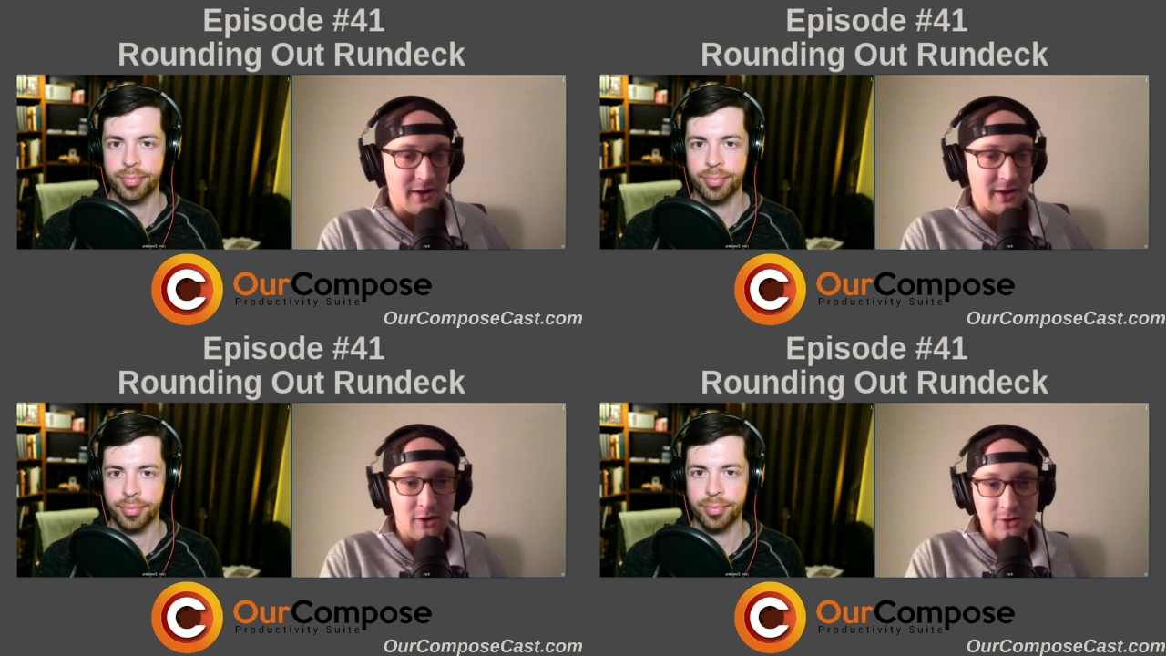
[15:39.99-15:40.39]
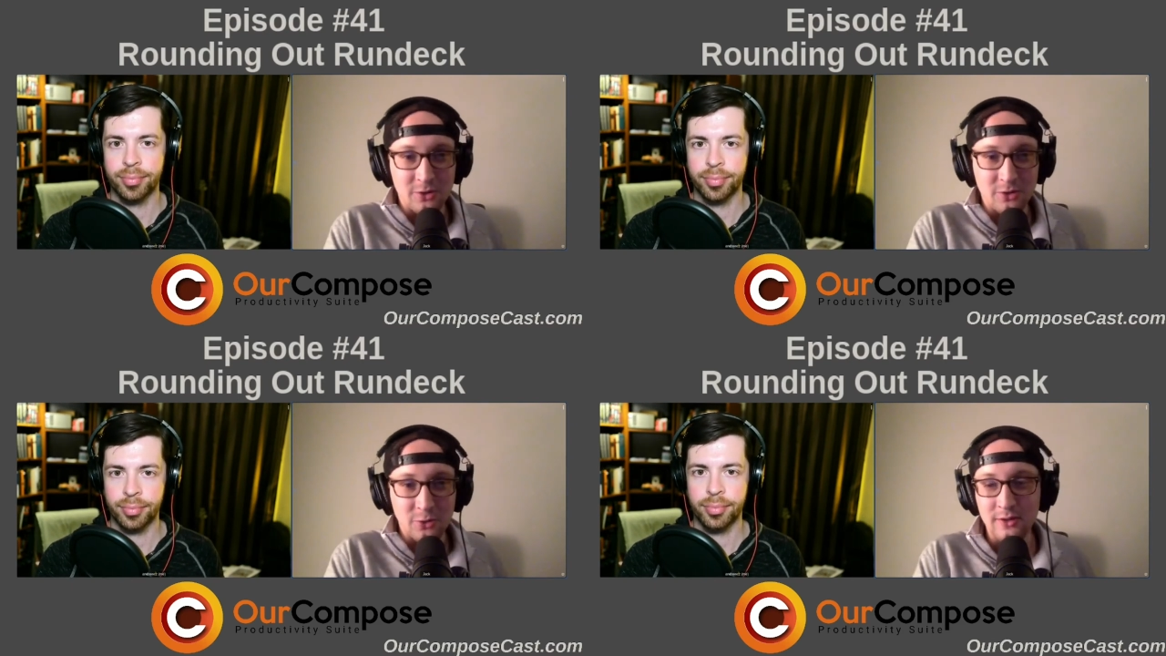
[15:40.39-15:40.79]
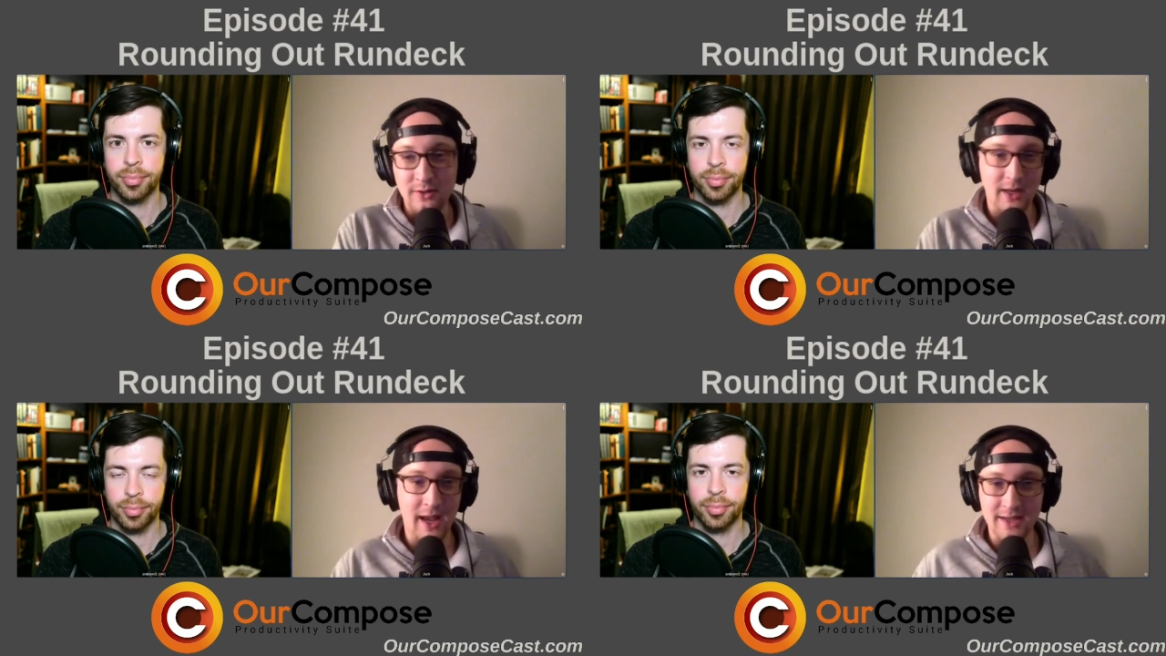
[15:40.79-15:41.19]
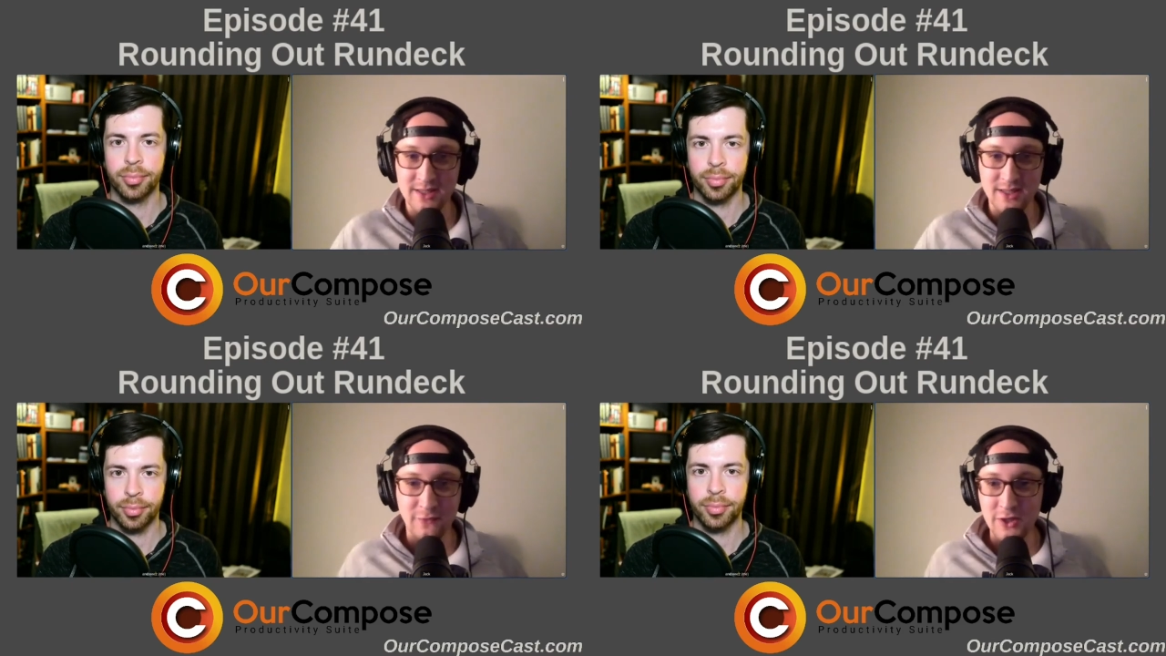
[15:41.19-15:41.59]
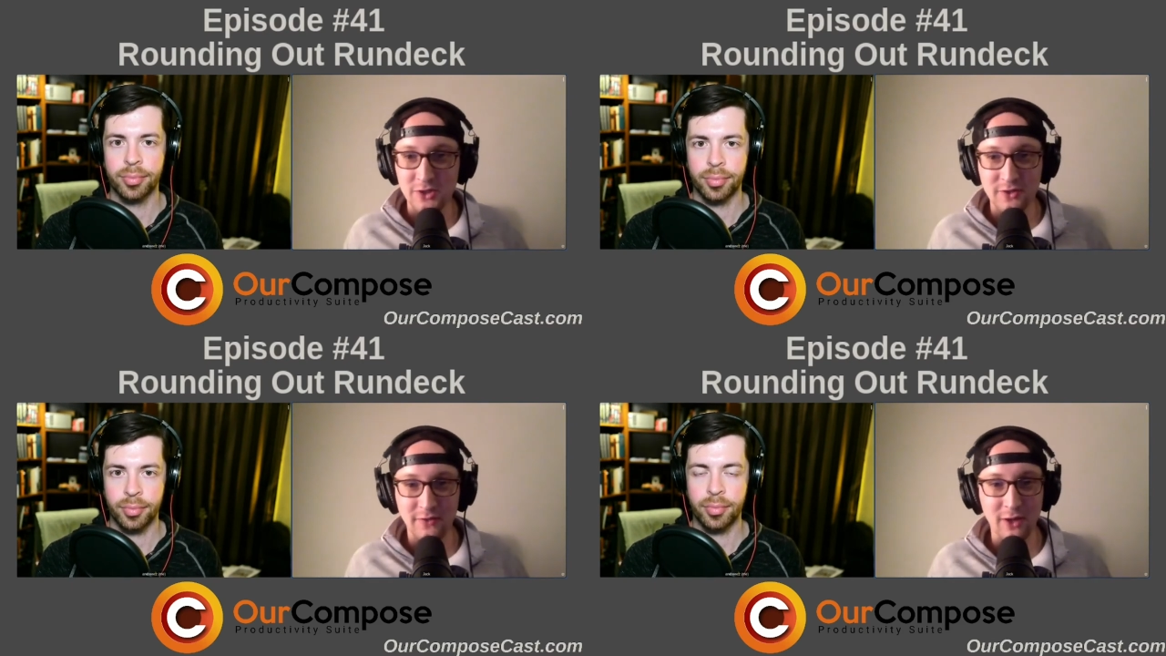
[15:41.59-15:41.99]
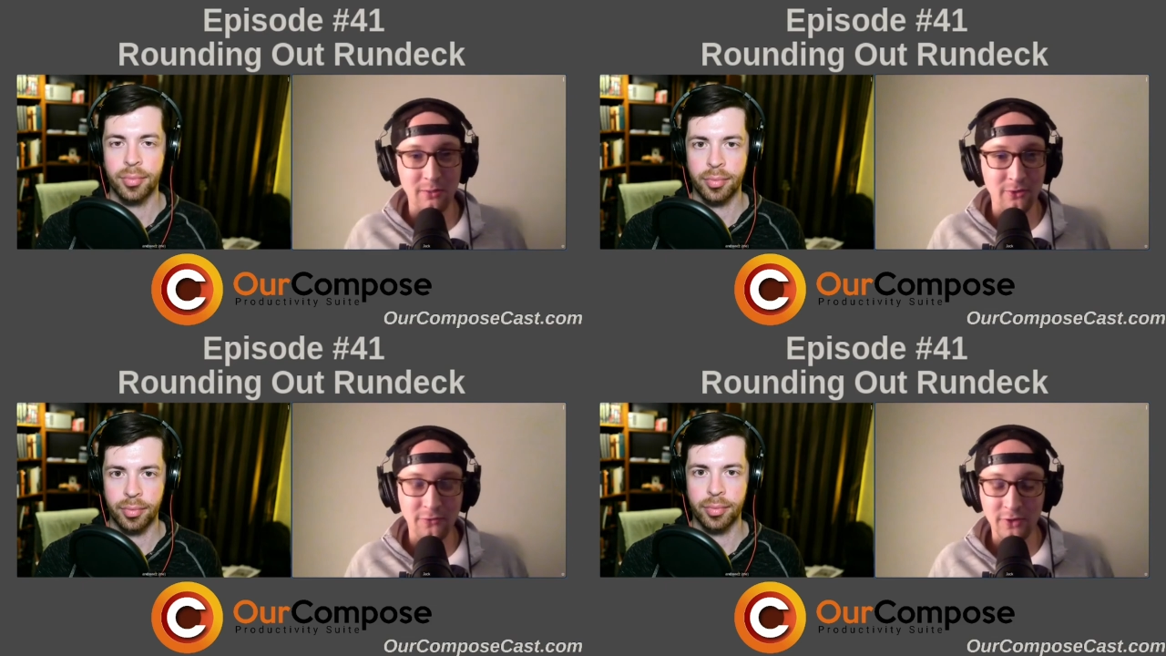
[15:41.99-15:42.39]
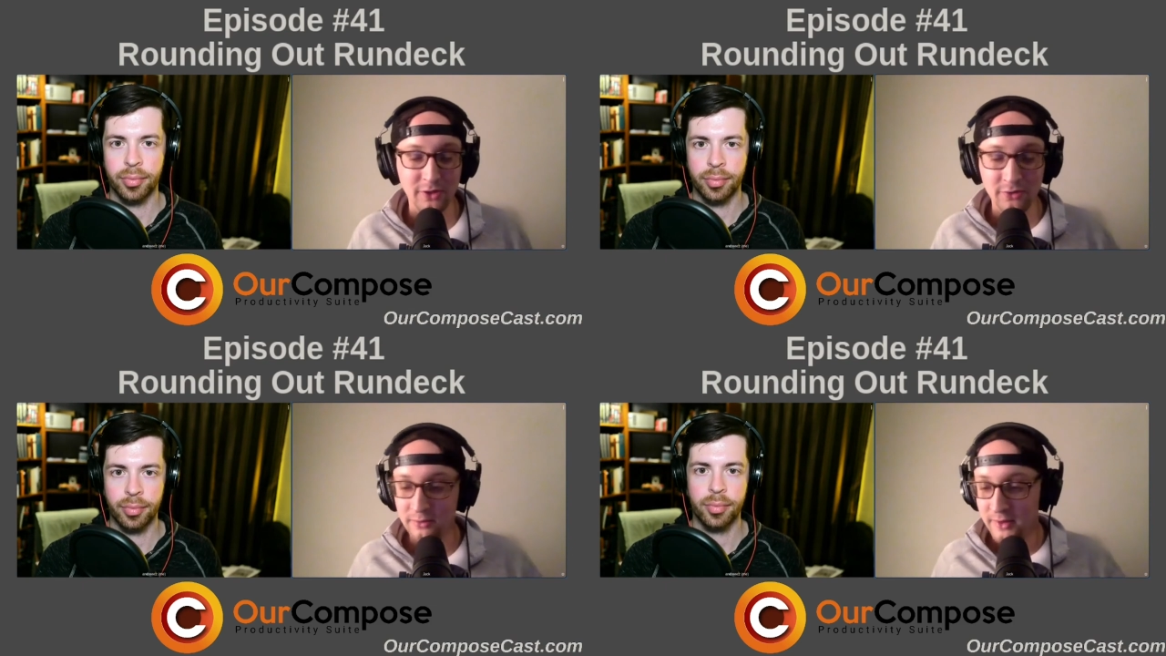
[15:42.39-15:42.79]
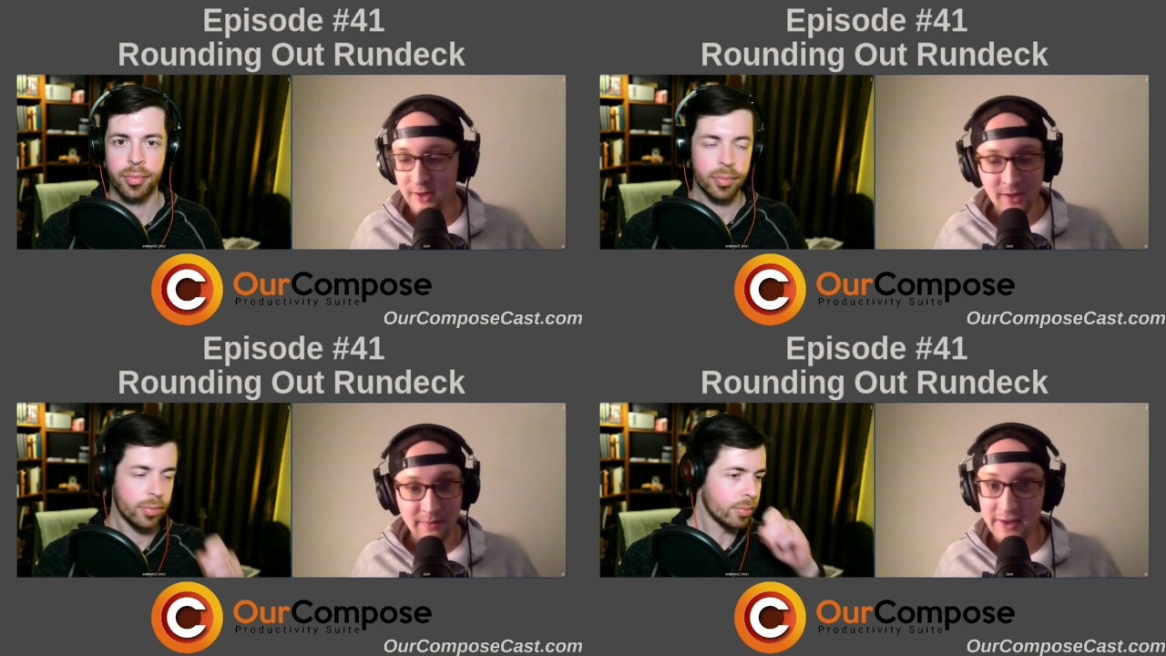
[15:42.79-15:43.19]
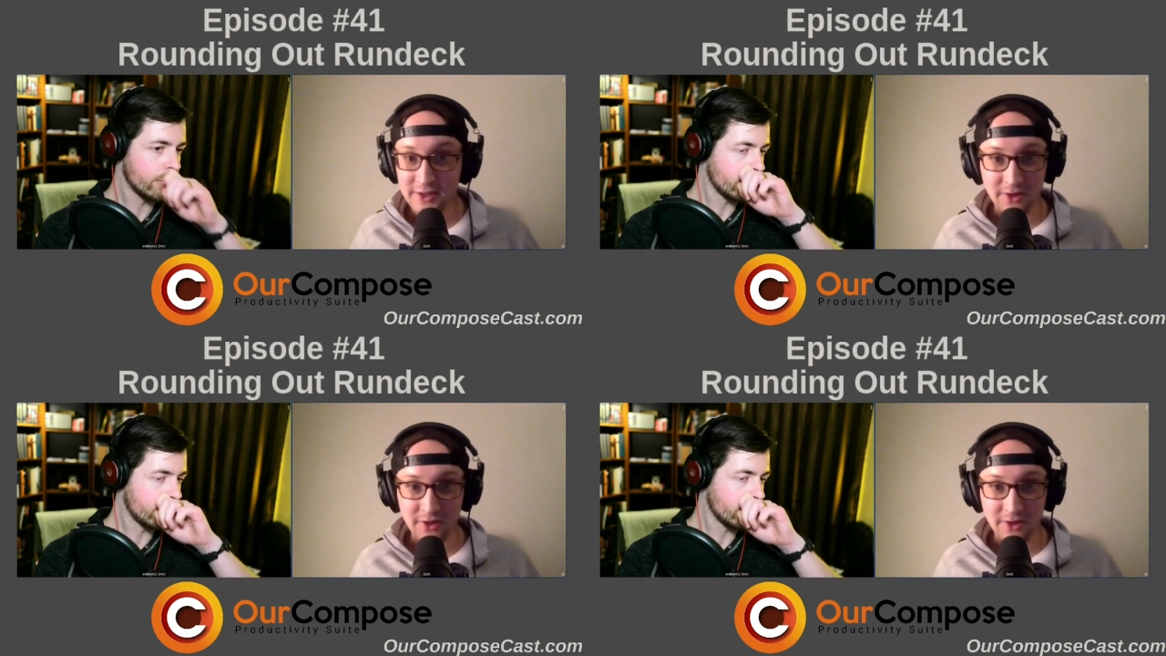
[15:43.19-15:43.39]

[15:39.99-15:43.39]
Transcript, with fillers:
Speaker 1: our tool has these features available for you to basically